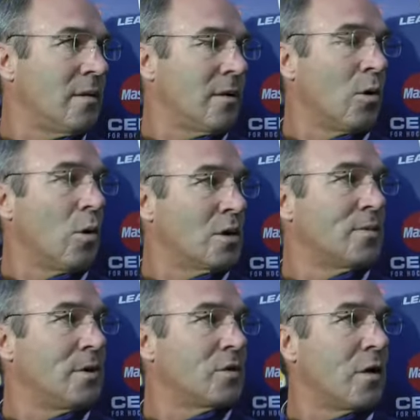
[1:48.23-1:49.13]
Their goal is
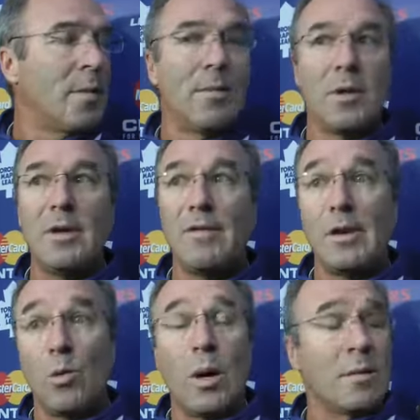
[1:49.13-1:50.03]
to be a Toronto Maple Leaf,
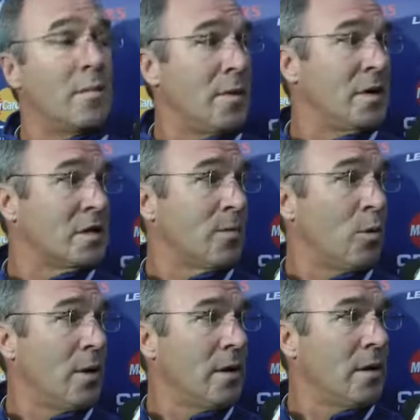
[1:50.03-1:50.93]
and you want them to be
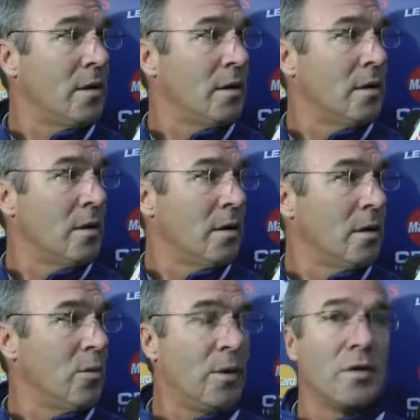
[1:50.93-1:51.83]
disappointed
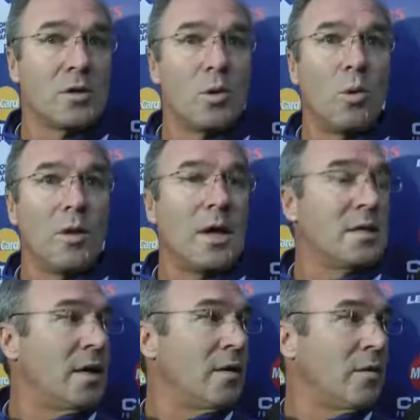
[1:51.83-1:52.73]
when they're told
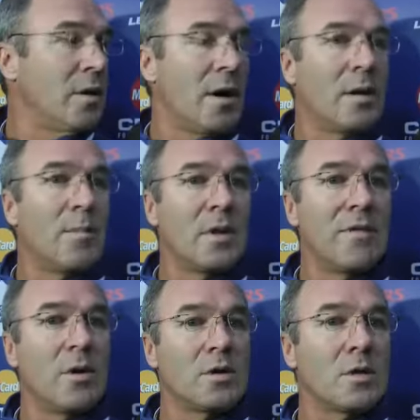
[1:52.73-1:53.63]
that day they're not. But
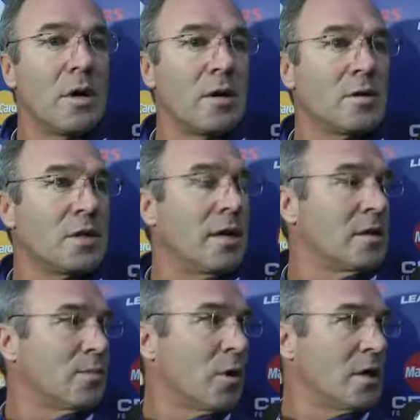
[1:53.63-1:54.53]
they've also got to understand
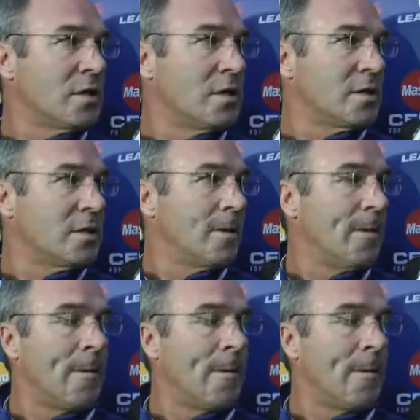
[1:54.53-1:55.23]
it's a process.